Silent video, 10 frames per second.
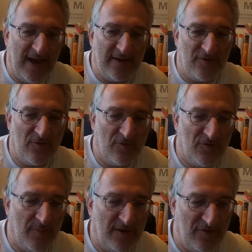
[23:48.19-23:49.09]
the act of
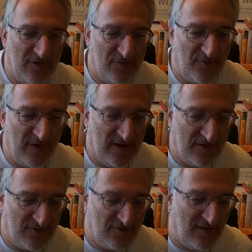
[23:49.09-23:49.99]
consummation is
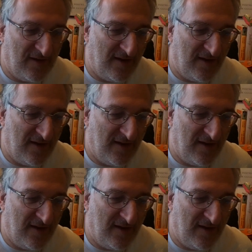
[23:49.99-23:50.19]
finished,